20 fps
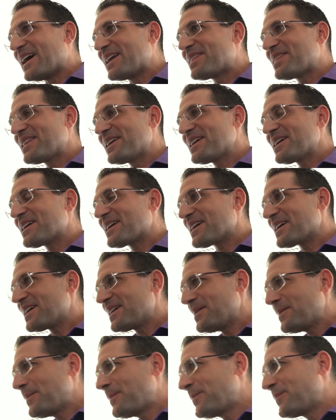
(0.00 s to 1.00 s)
I
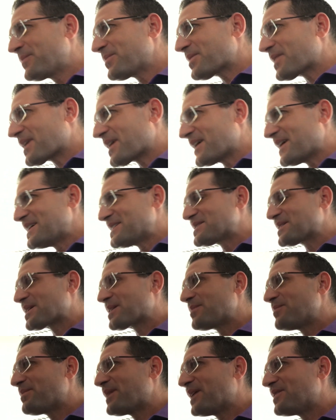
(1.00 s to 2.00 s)
think is
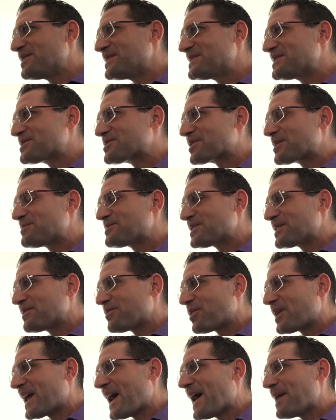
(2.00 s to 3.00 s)
a compelling
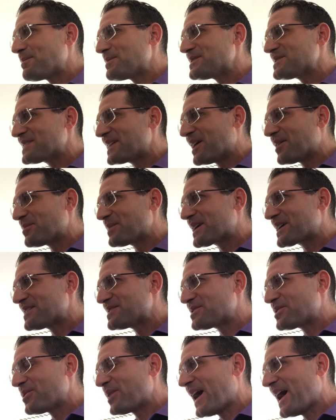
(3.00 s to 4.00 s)
description of what happens now,
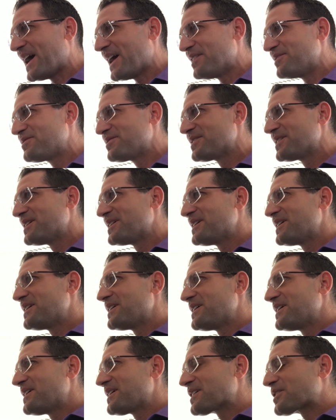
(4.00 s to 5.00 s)
because you have
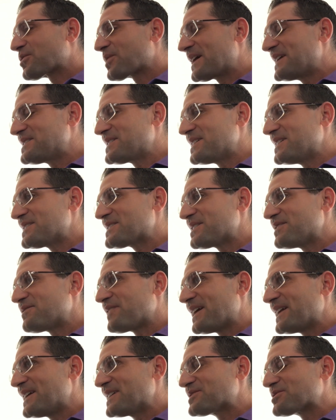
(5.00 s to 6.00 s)
craziness
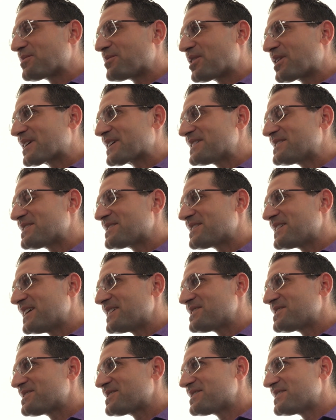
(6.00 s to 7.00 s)
in financial markets
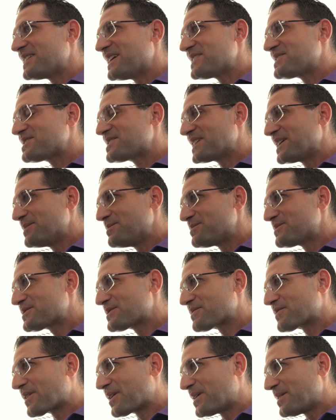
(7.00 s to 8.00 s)
that
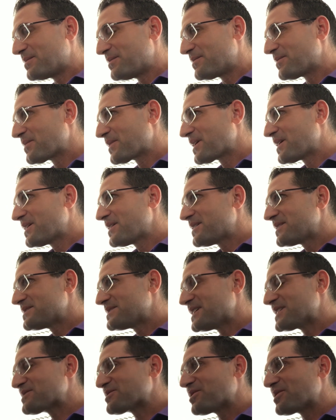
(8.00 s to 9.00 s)
stems from
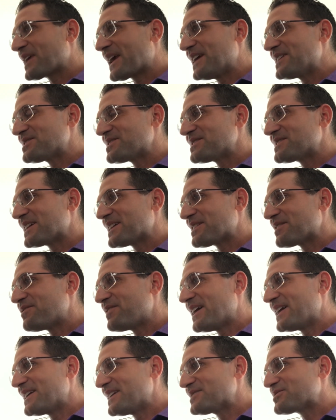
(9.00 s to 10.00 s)
dislocations that
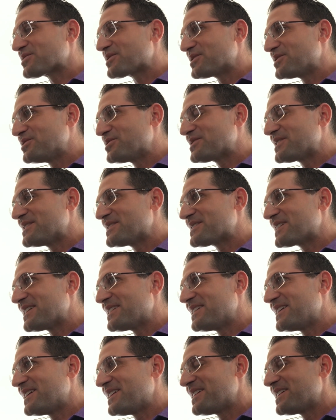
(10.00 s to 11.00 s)
the Fed introduces,
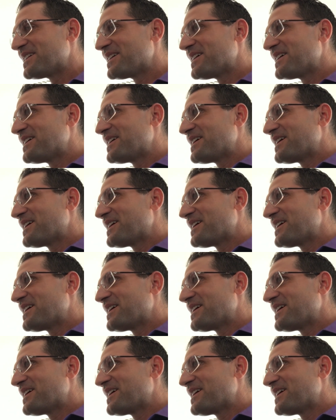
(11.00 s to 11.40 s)
and then